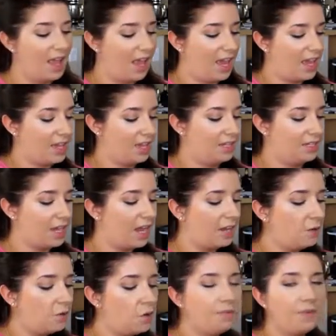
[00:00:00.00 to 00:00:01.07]
And I
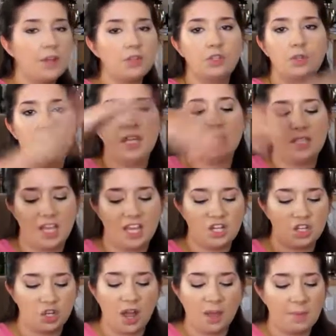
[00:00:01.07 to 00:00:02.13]
don't know if I'll do these
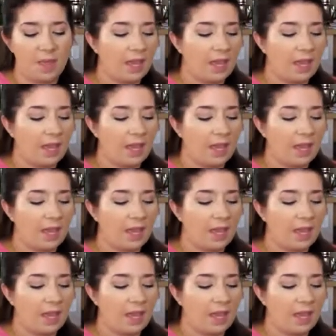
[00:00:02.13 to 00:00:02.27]
each time